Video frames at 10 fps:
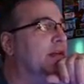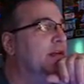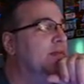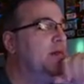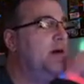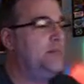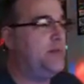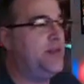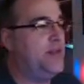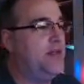It might have
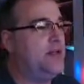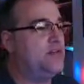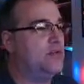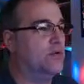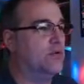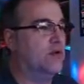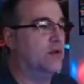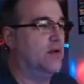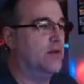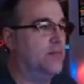been this
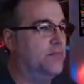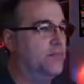or